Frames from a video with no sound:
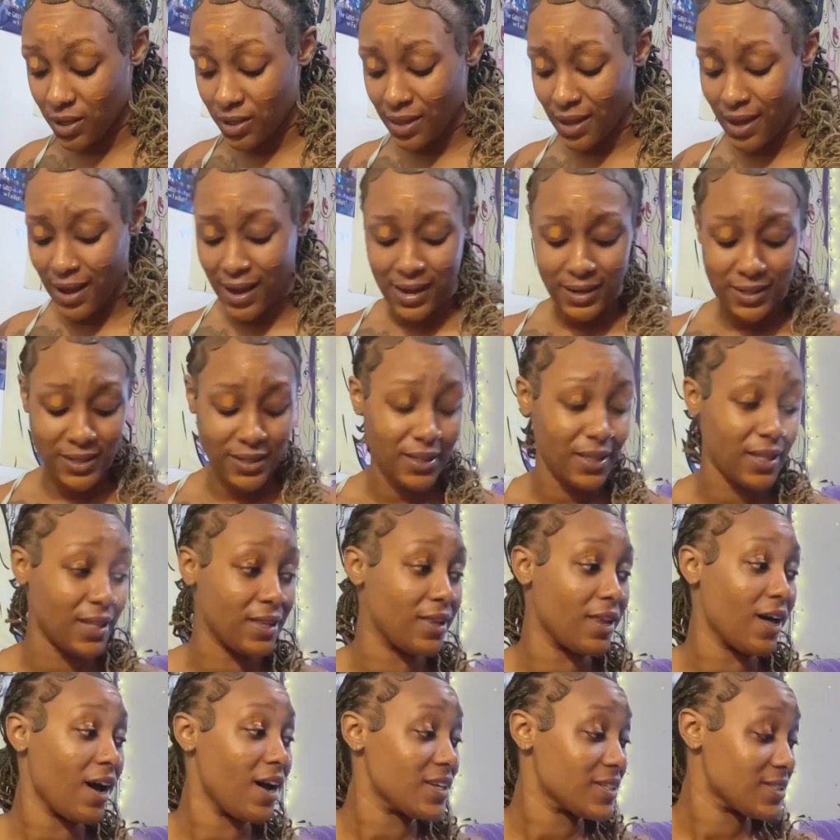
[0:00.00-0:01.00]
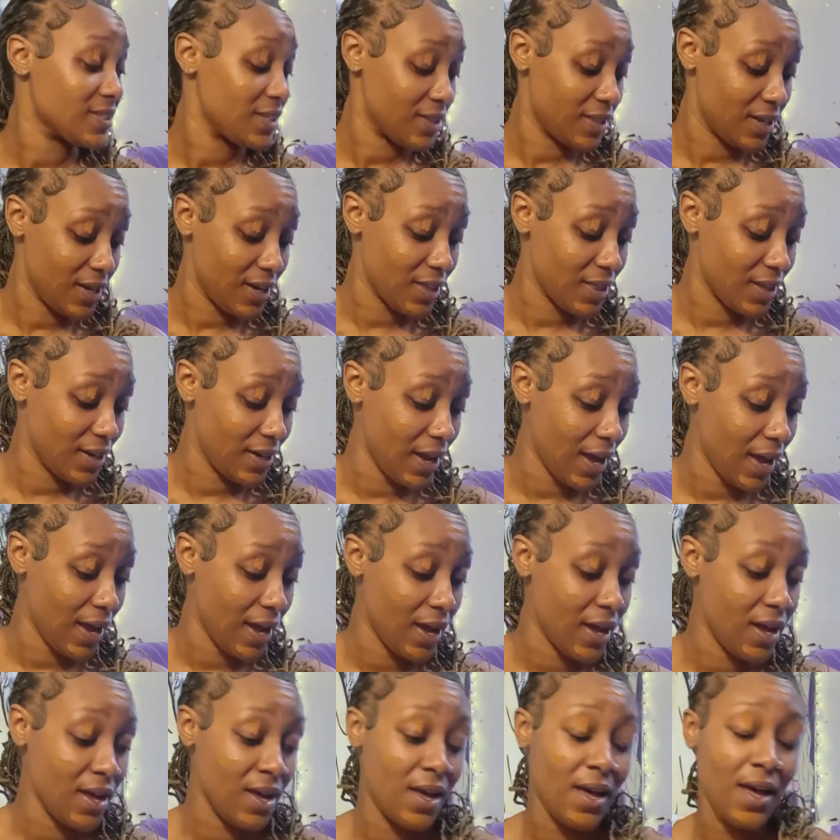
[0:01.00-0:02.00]
I actually lost it the other
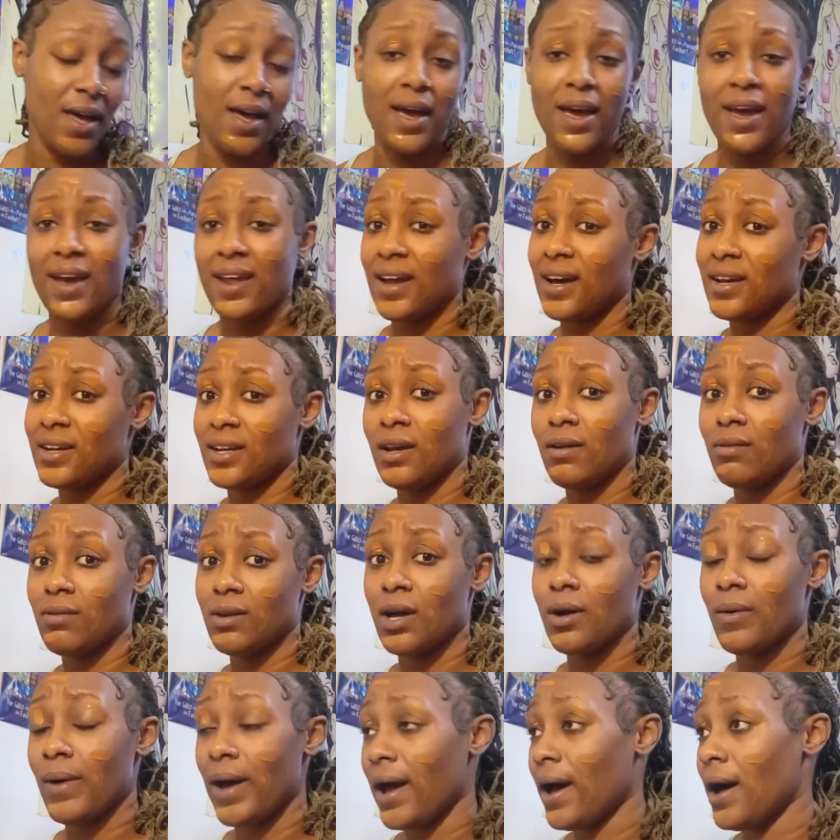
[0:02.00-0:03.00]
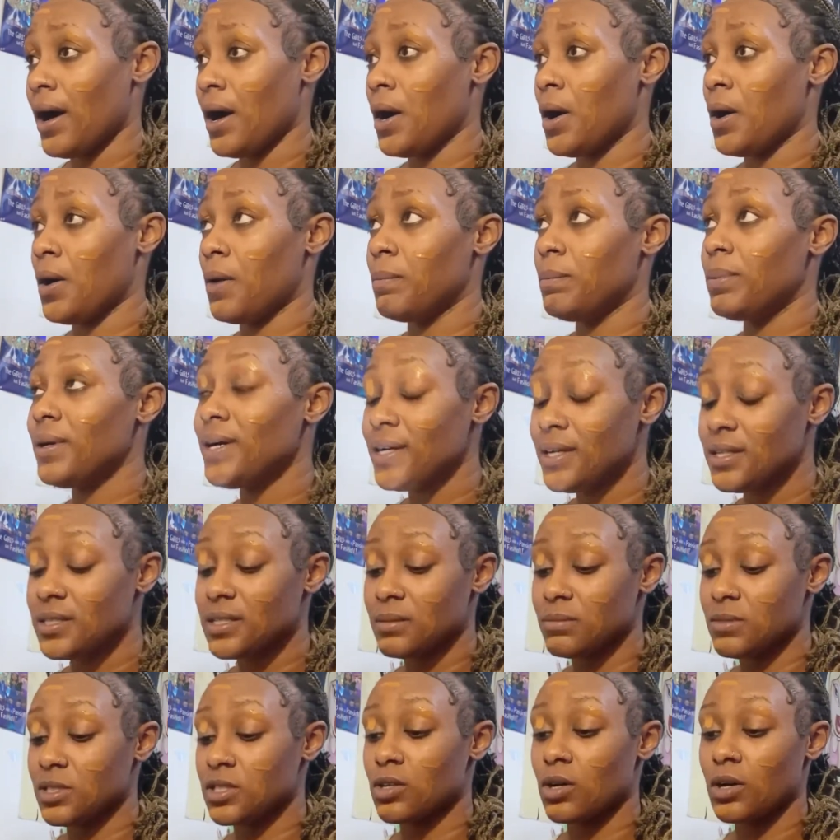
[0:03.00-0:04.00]
day, and I don't know how, but
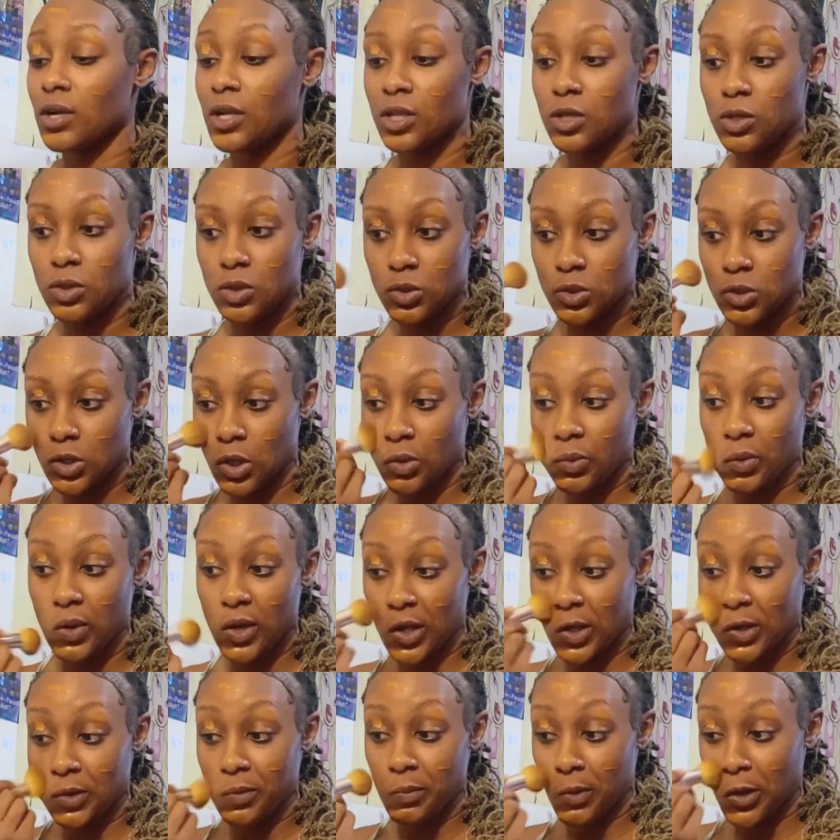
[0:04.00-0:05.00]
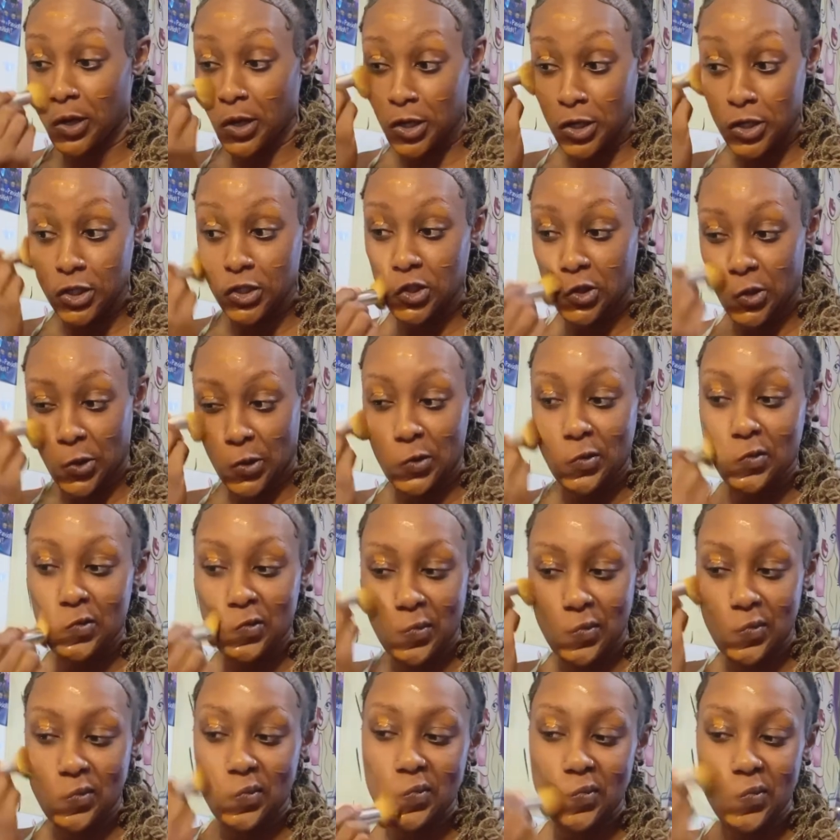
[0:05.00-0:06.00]
I'm just going to use a regular brush,
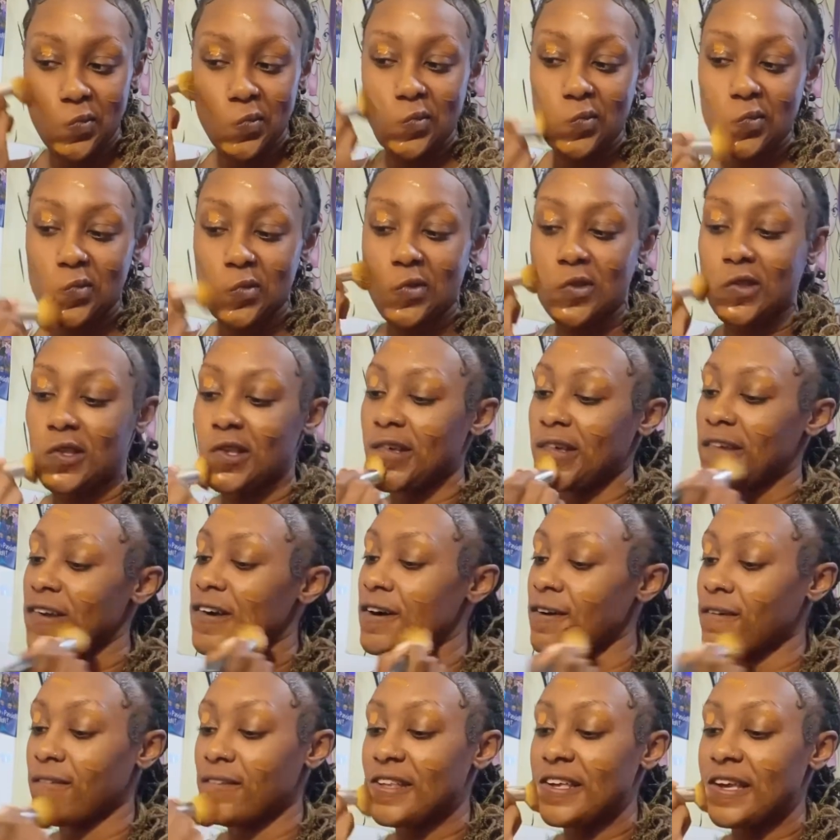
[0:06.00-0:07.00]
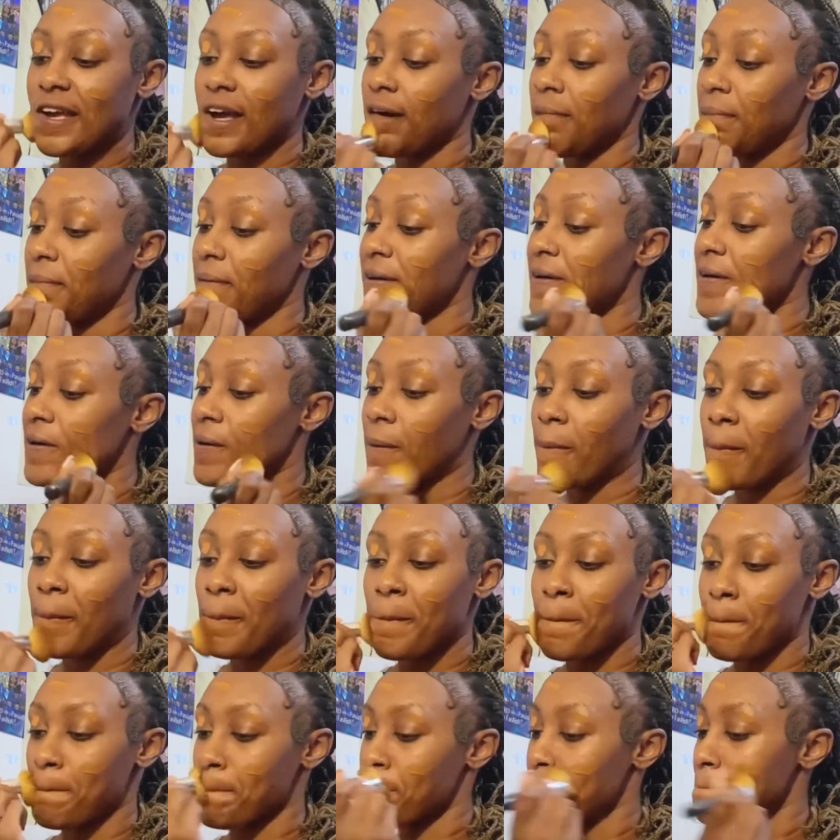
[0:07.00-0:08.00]
and hopefully it come out
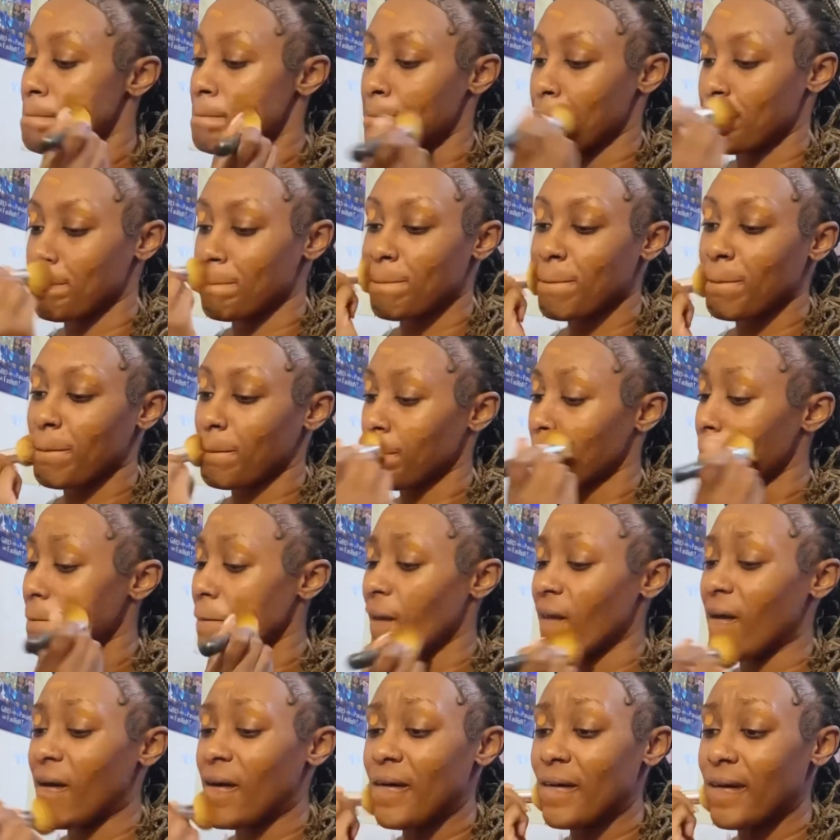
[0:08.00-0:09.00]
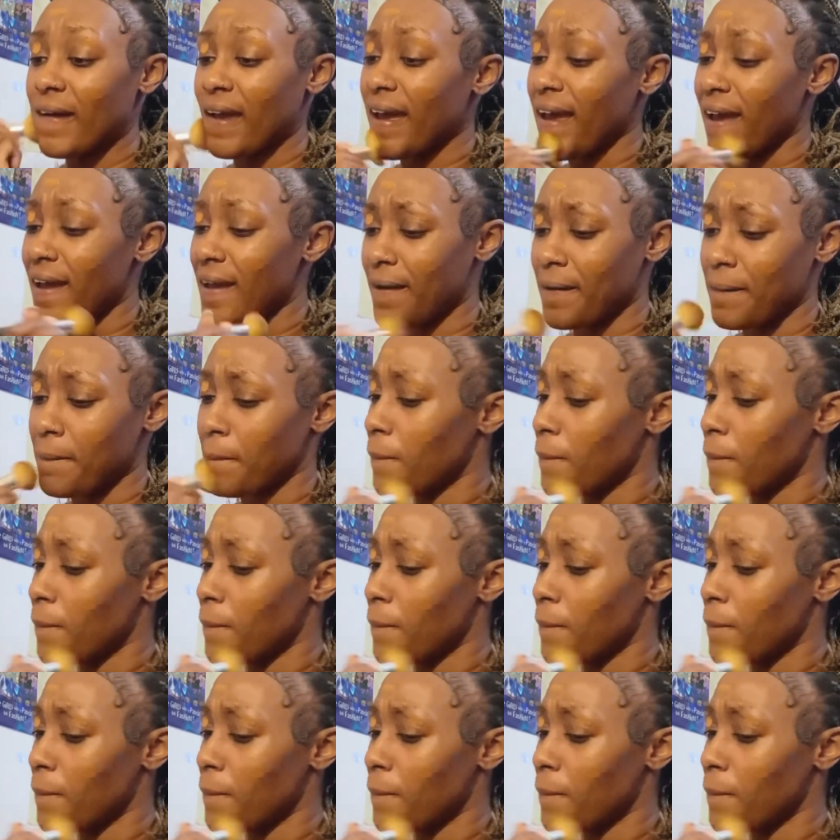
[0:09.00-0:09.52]
okay.